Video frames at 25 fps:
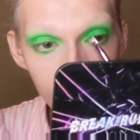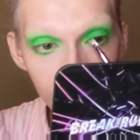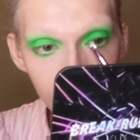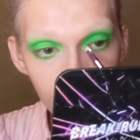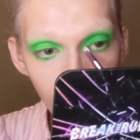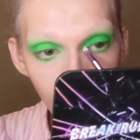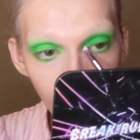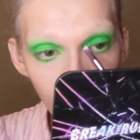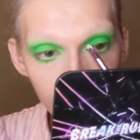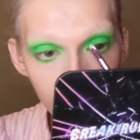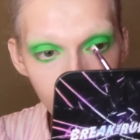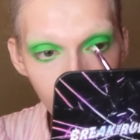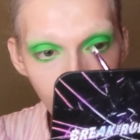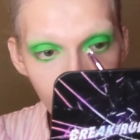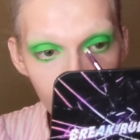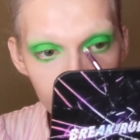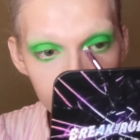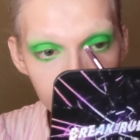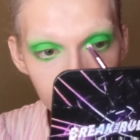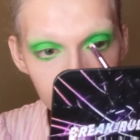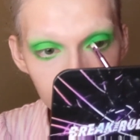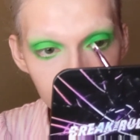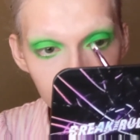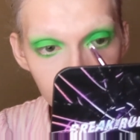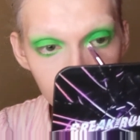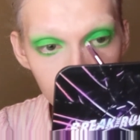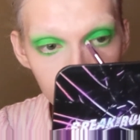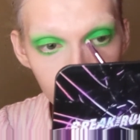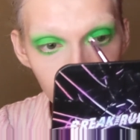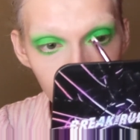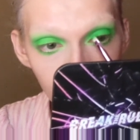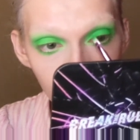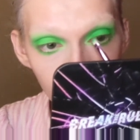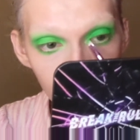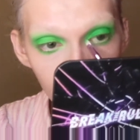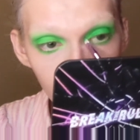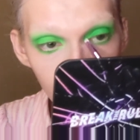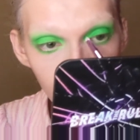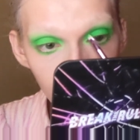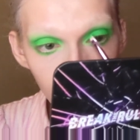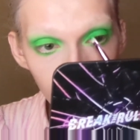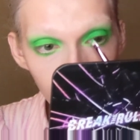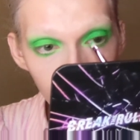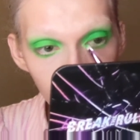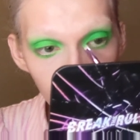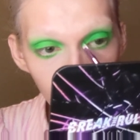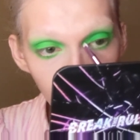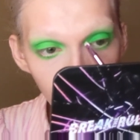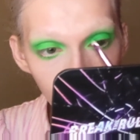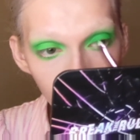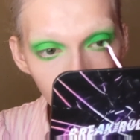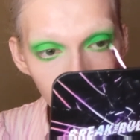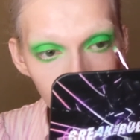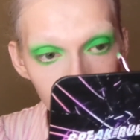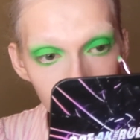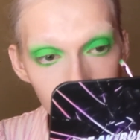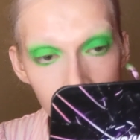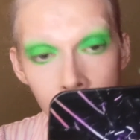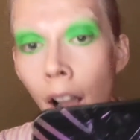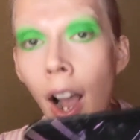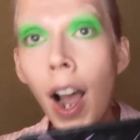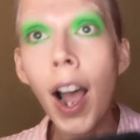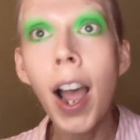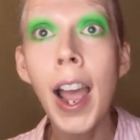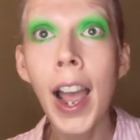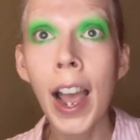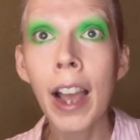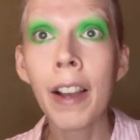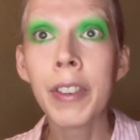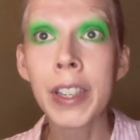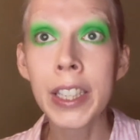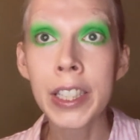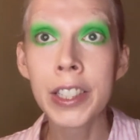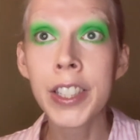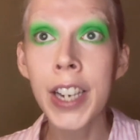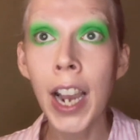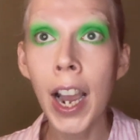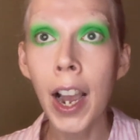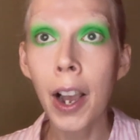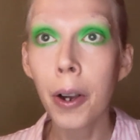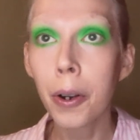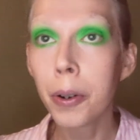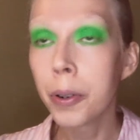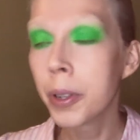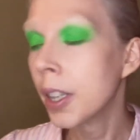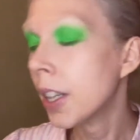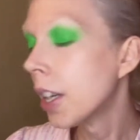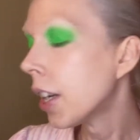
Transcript: yet mastered not having doubt.